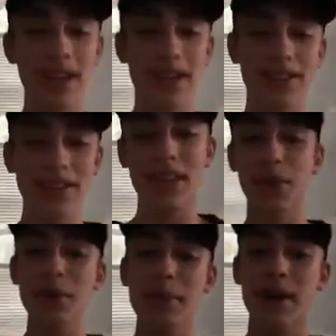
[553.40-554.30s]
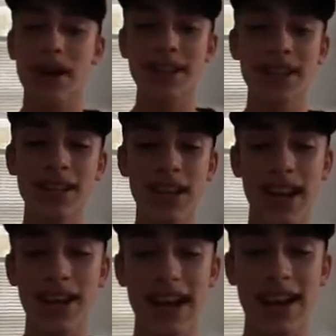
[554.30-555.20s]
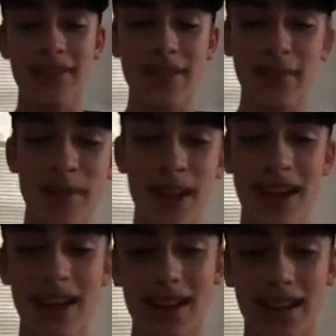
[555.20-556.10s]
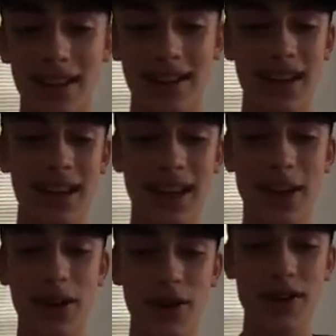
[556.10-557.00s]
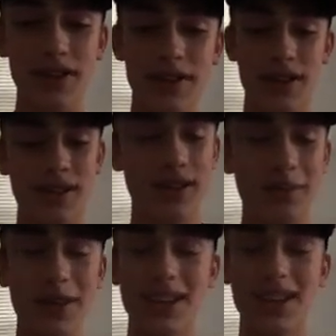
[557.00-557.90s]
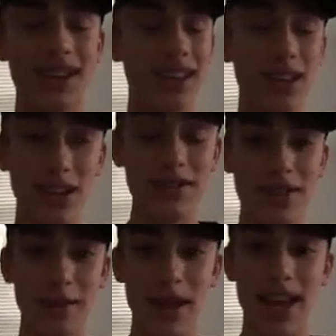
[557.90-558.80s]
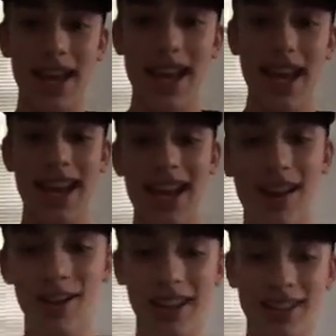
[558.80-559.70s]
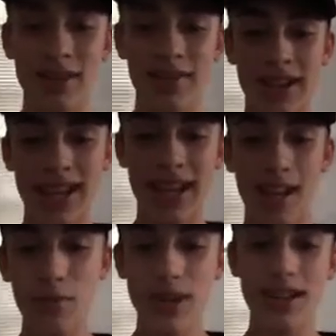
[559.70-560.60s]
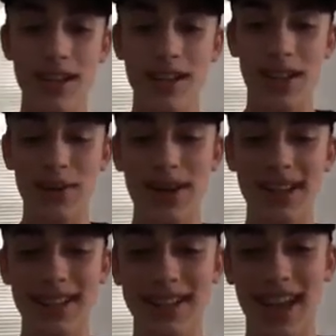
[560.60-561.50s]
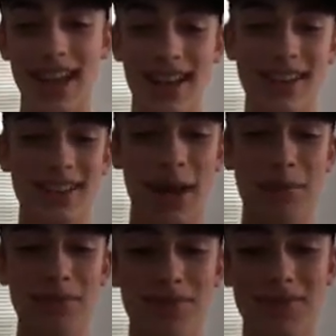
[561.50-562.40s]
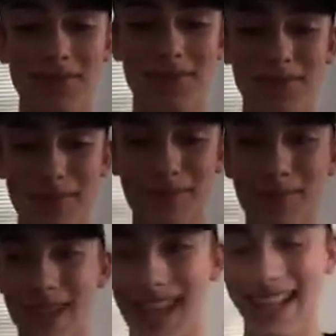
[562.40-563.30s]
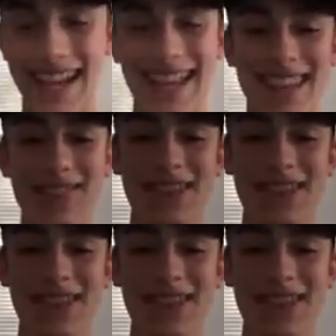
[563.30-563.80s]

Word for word: There's like three parts of the chat. Half of them, or like a quarter. Or, I mean, a third of them are like, oh, that's so funny. I can't breathe. Another one is saying, stop yelling at them.